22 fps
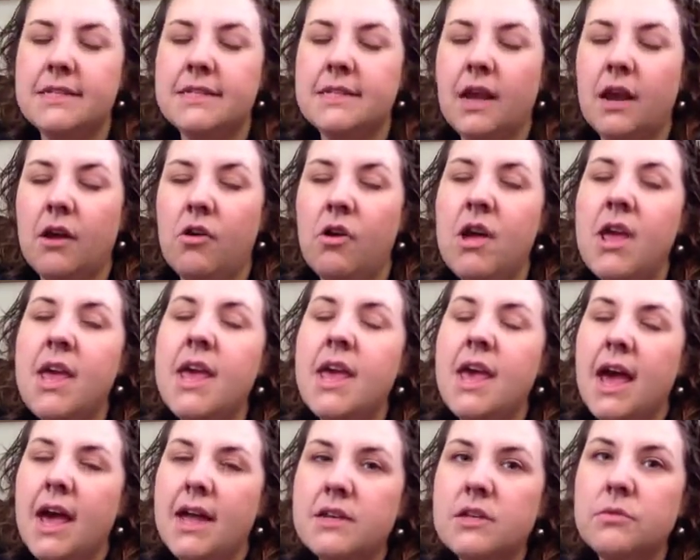So
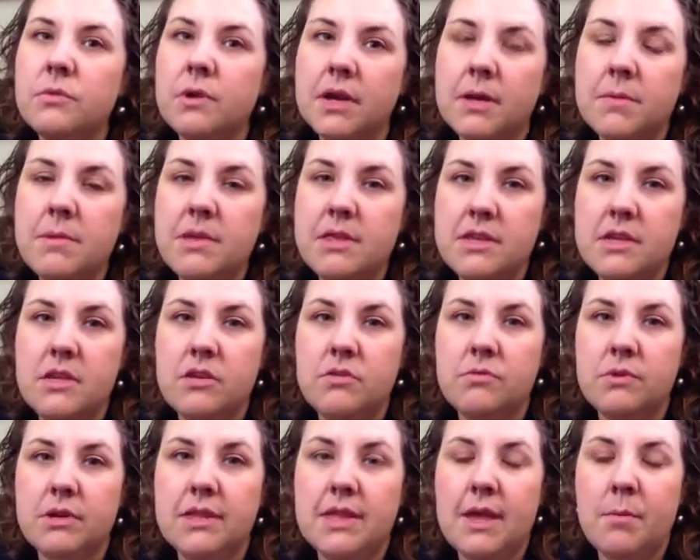I do recommend that you
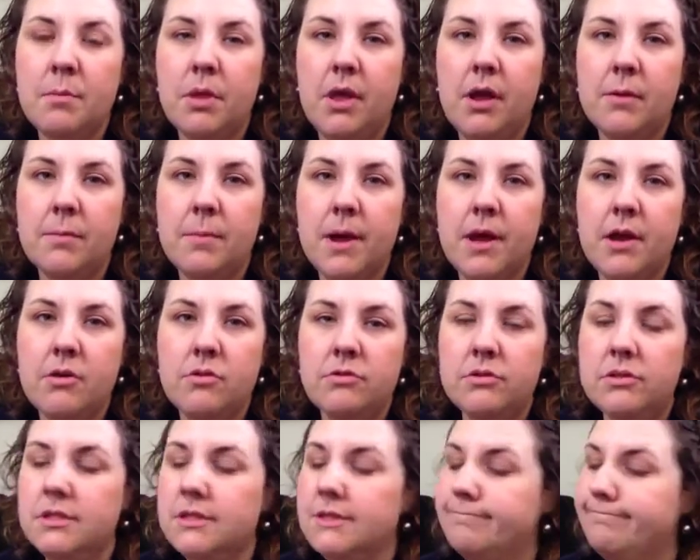read that blog
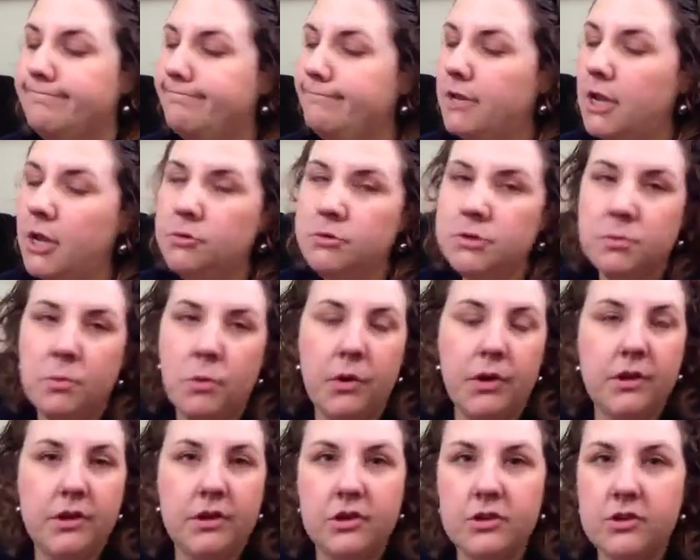post. No
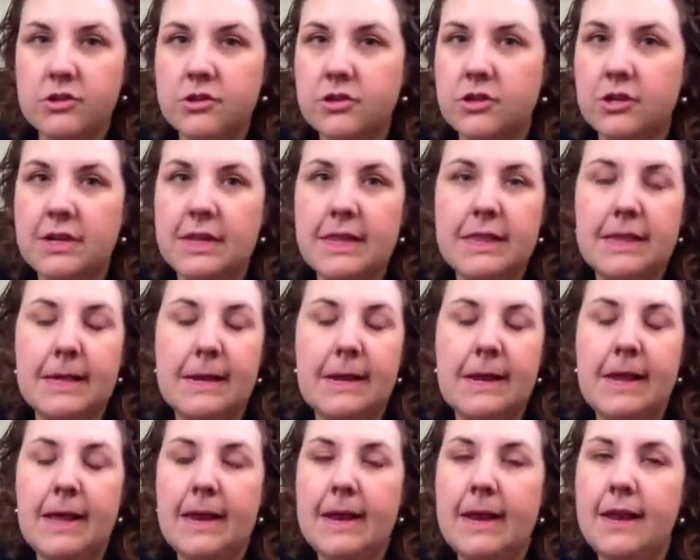spoilers or anything
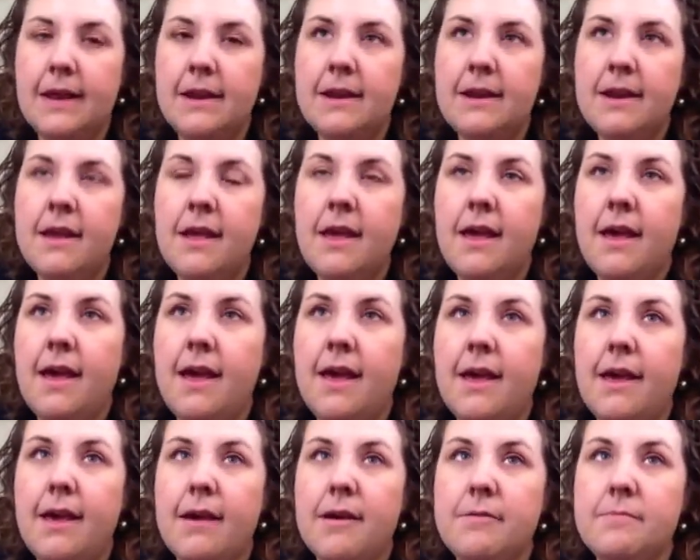in it,
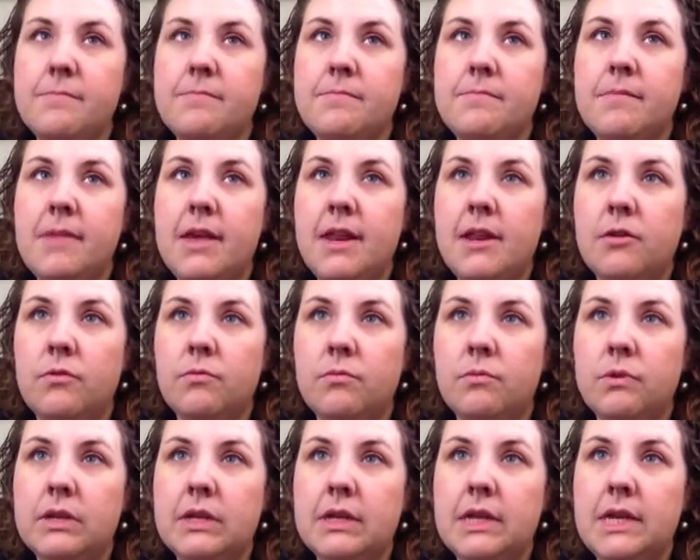and it
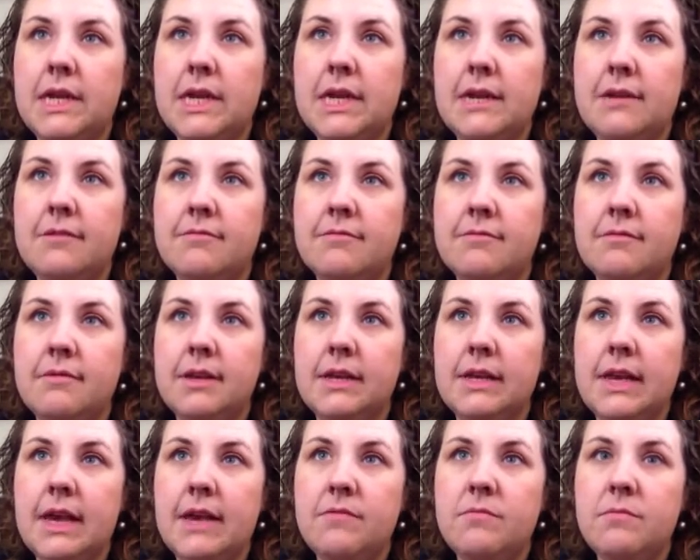really
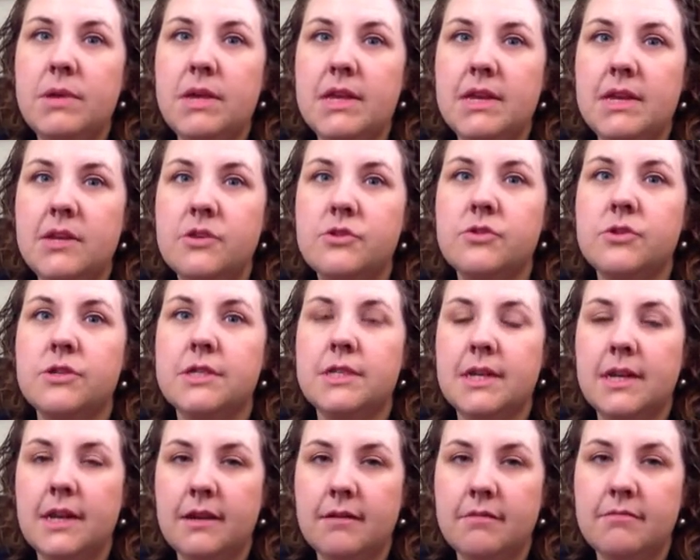gave me an
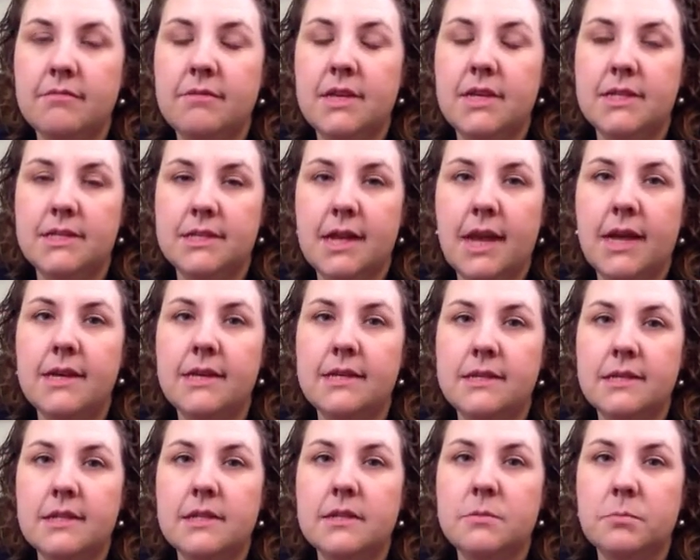interesting insight
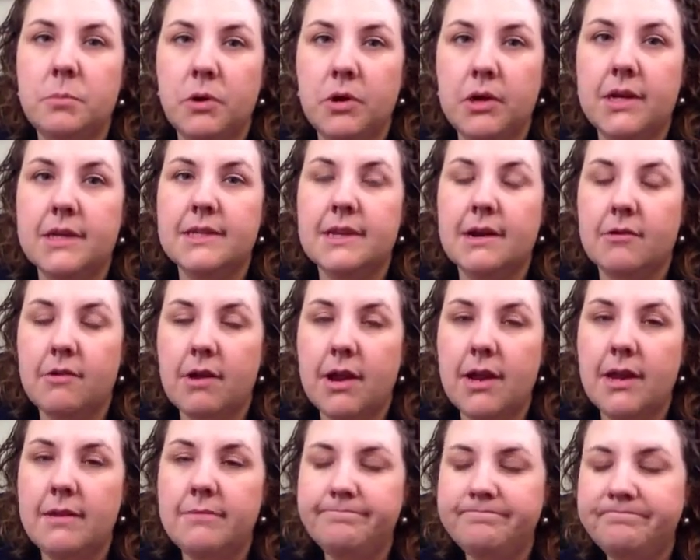into this book as I read
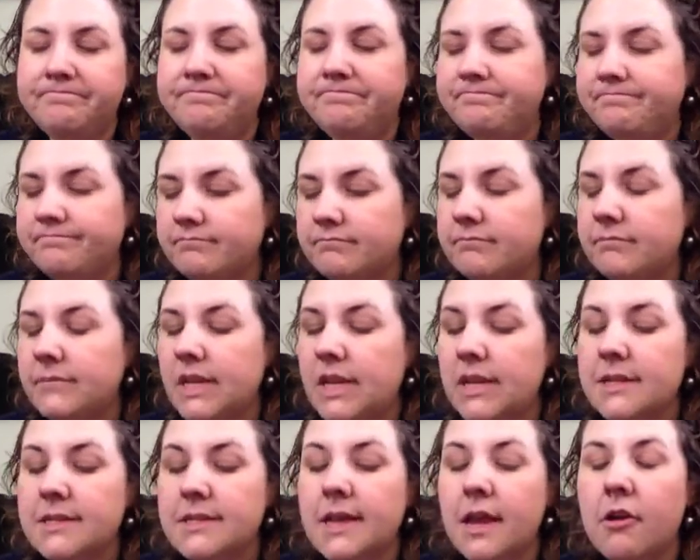it.
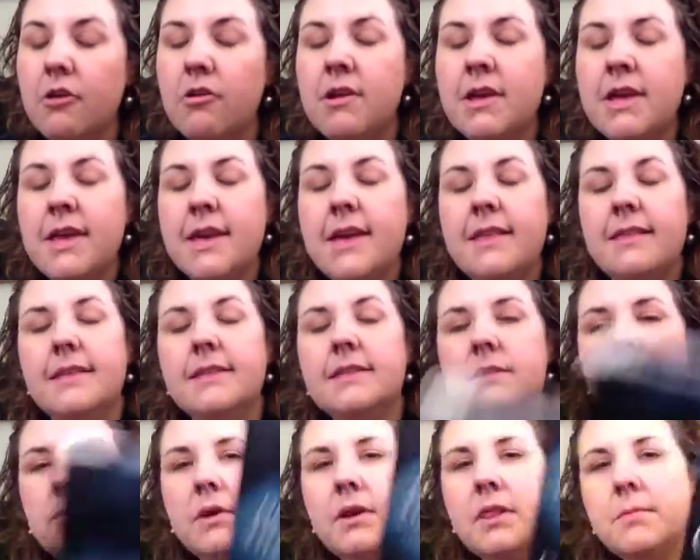So this
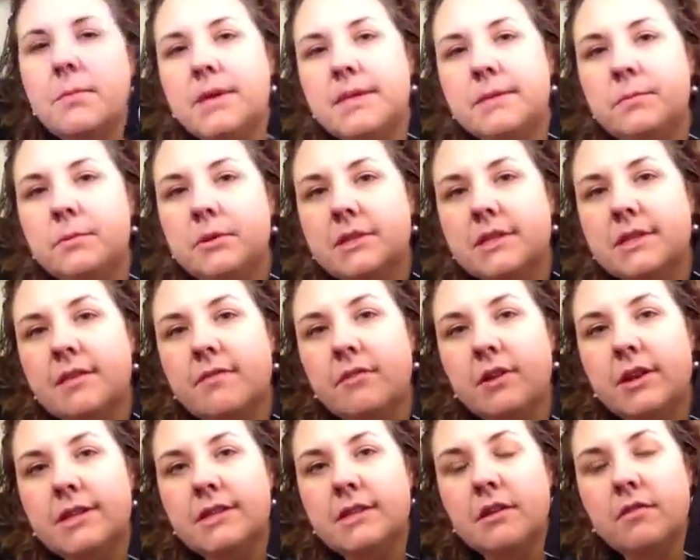is one of the best books I've
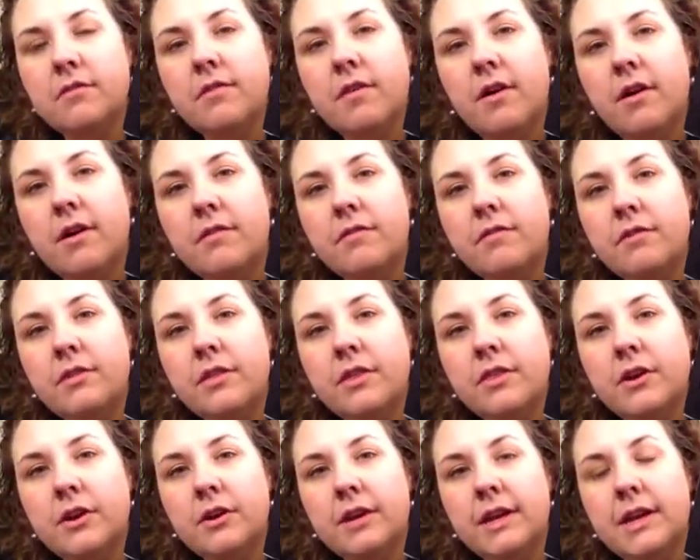read so far for the
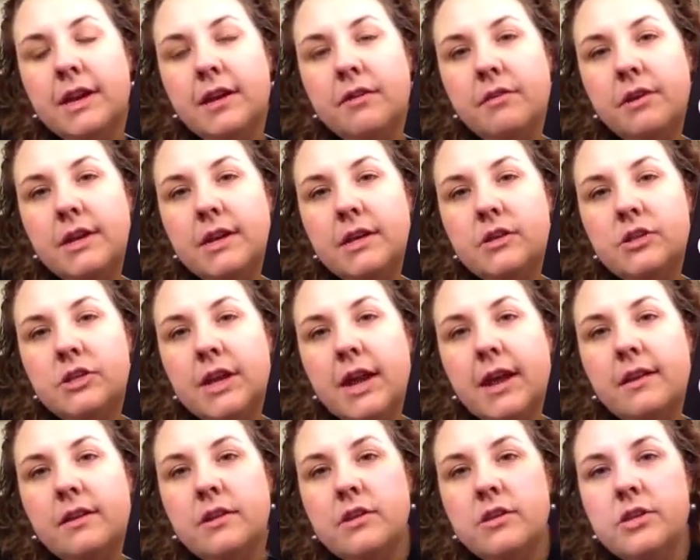30-day reading
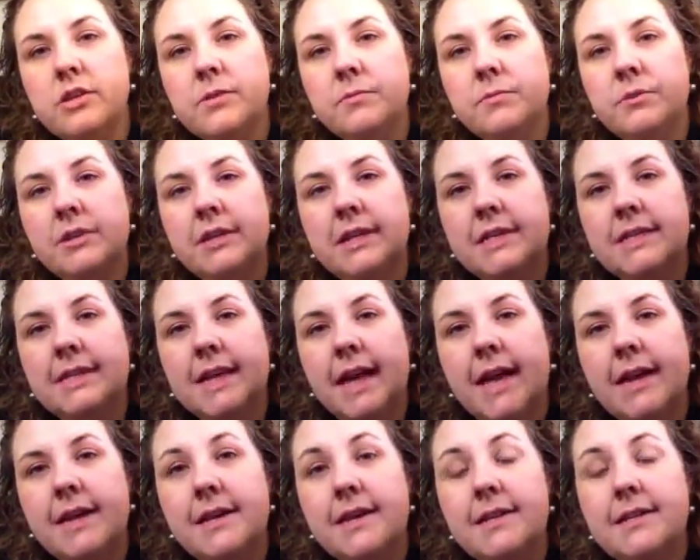challenge. I'm really
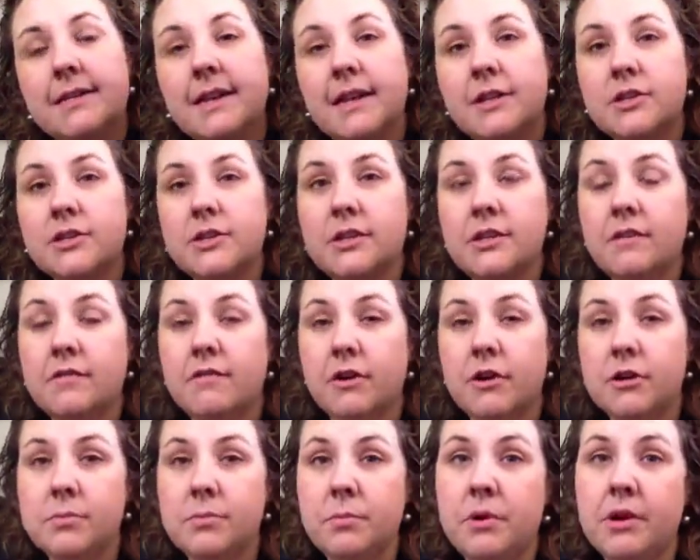excited. It's actually the
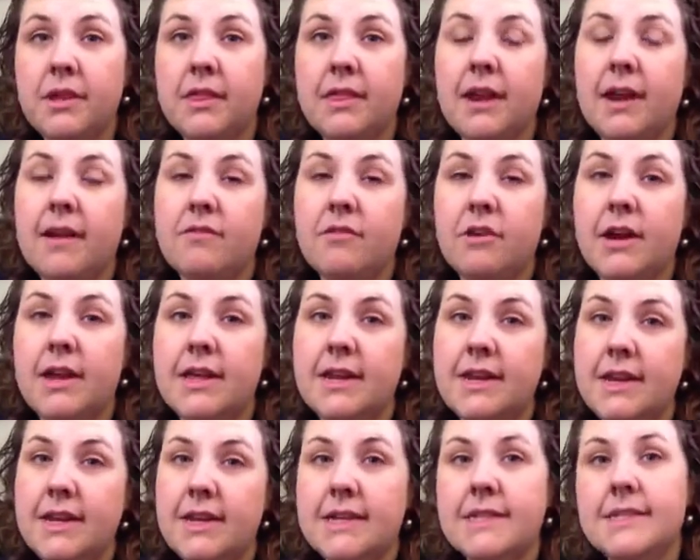first book that I've
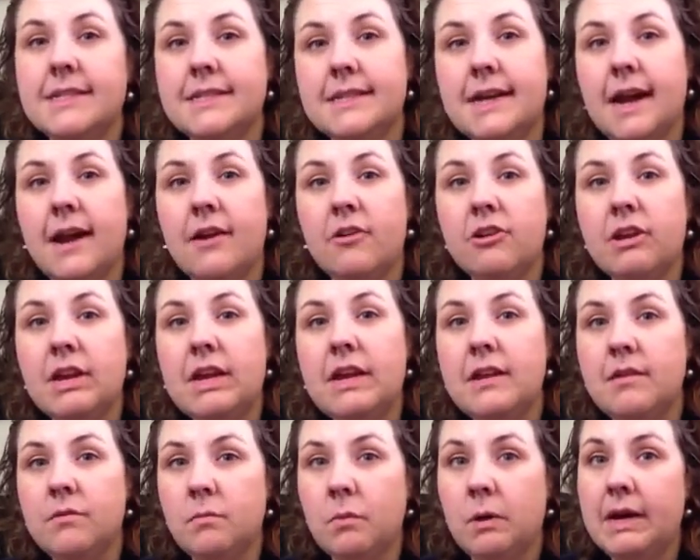read in its
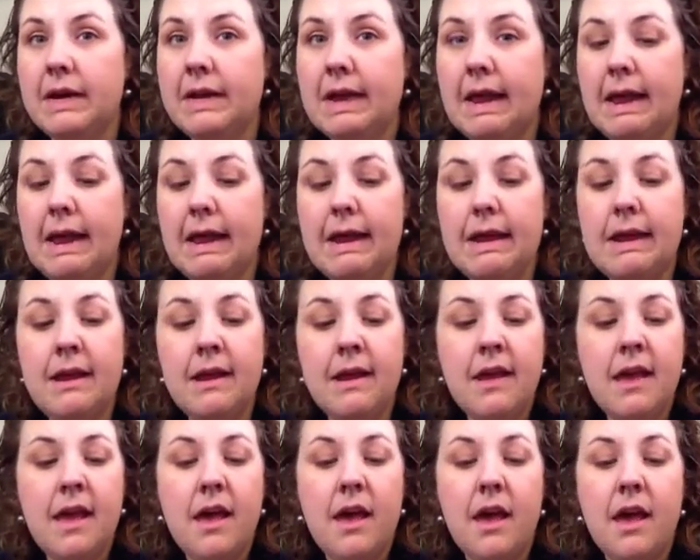entirety in one day,
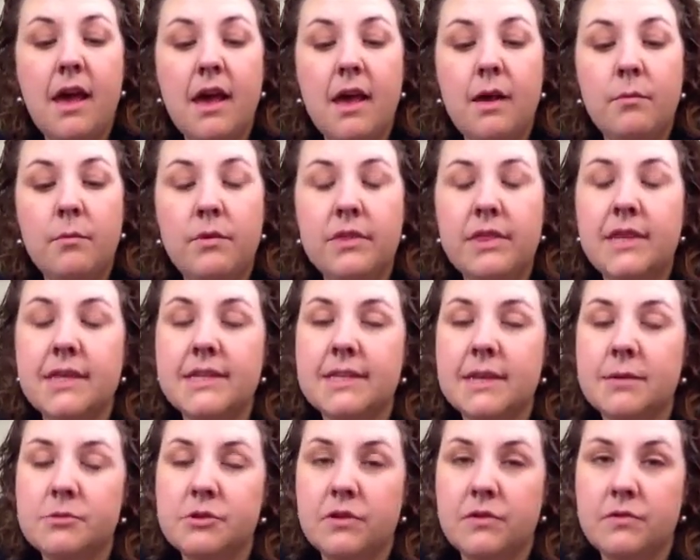with the
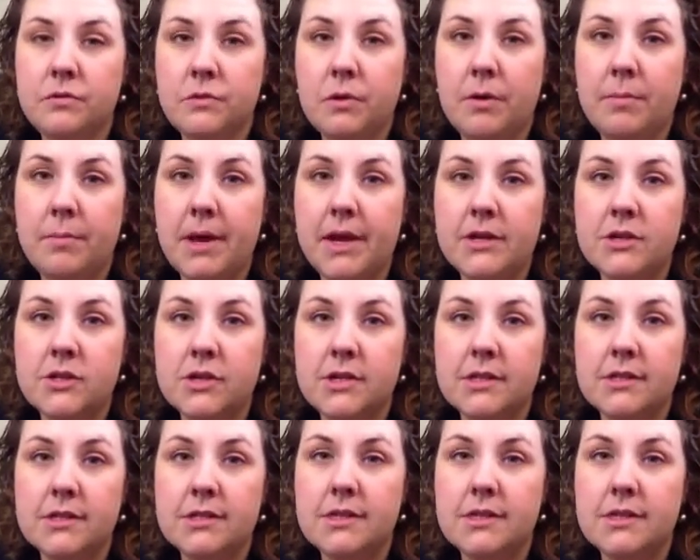exception of 12 pages.